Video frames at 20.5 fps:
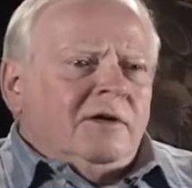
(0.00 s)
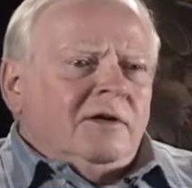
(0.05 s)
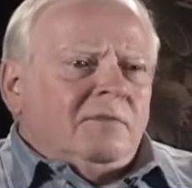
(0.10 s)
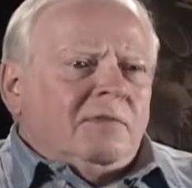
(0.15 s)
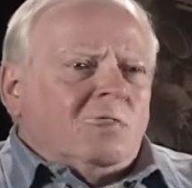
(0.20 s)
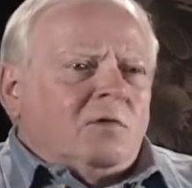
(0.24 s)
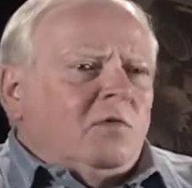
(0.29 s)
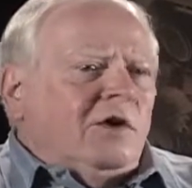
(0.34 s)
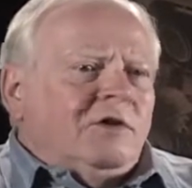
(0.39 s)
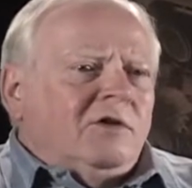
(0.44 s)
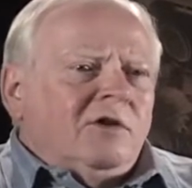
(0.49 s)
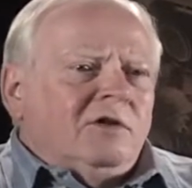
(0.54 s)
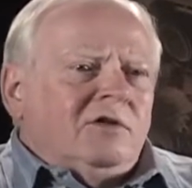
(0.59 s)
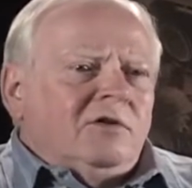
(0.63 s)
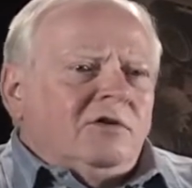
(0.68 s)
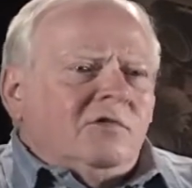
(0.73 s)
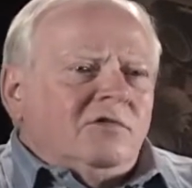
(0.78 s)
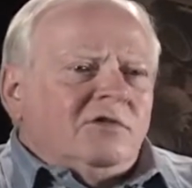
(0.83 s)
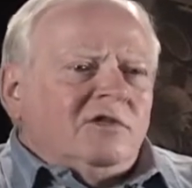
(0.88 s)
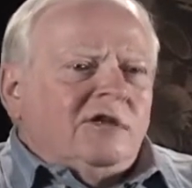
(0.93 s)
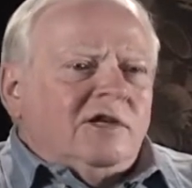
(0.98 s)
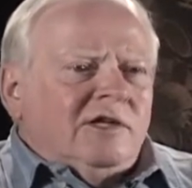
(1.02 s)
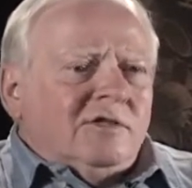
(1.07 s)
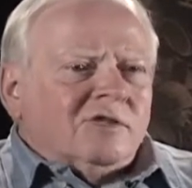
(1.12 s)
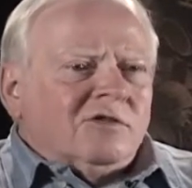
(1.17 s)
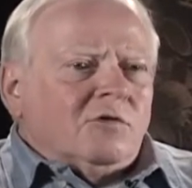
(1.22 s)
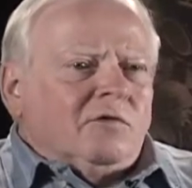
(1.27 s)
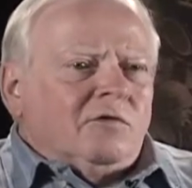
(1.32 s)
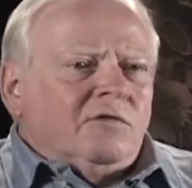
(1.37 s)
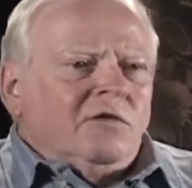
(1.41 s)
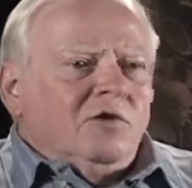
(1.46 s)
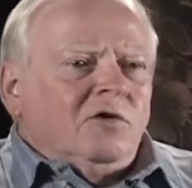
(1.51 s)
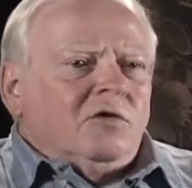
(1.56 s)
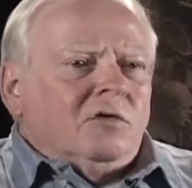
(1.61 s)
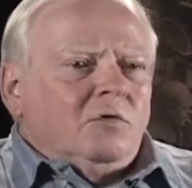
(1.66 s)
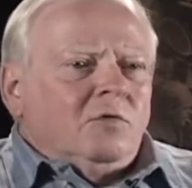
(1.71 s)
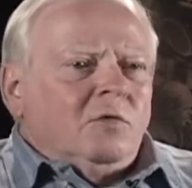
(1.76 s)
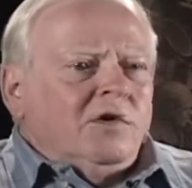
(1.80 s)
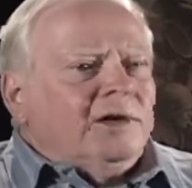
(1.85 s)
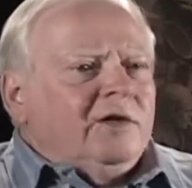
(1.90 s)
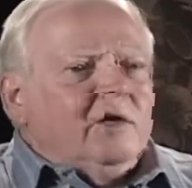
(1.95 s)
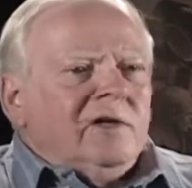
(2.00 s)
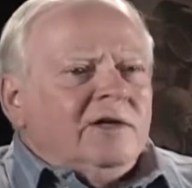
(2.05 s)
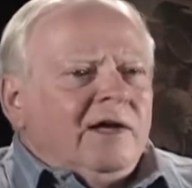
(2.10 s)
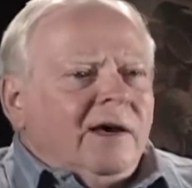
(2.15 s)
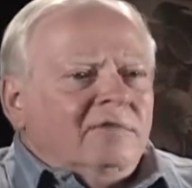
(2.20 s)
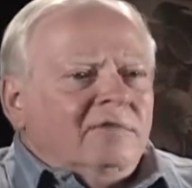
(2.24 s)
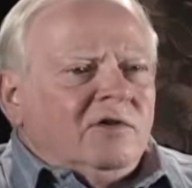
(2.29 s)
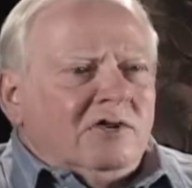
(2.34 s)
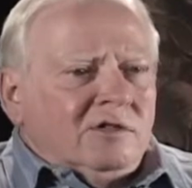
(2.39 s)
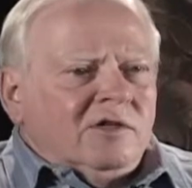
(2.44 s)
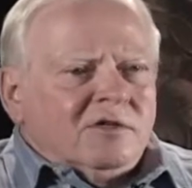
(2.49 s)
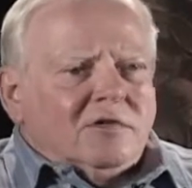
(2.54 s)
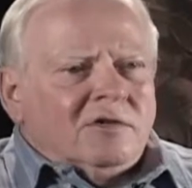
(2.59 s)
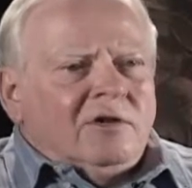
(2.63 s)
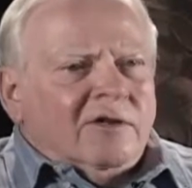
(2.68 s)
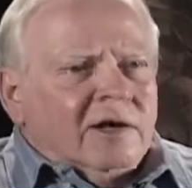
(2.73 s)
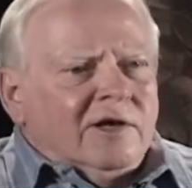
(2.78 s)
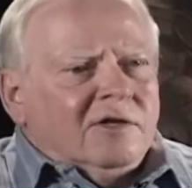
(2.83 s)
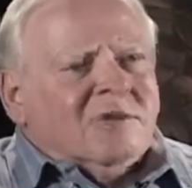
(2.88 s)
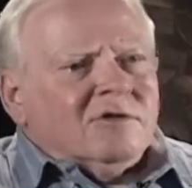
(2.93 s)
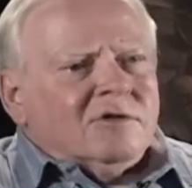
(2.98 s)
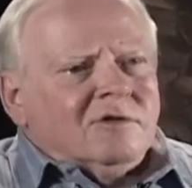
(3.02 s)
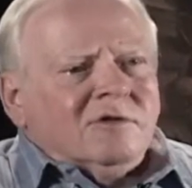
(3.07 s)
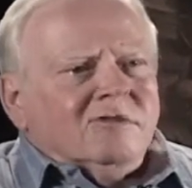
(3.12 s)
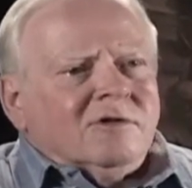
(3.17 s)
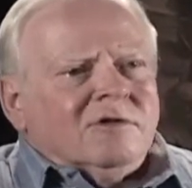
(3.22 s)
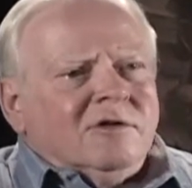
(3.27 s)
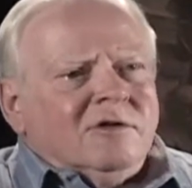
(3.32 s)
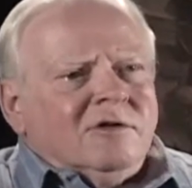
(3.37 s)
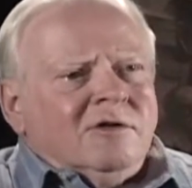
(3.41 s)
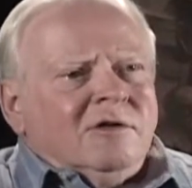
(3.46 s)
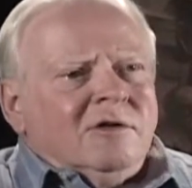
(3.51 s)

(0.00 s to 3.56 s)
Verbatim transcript: But we couldn't use diesel fuel. We didn't diesel engines.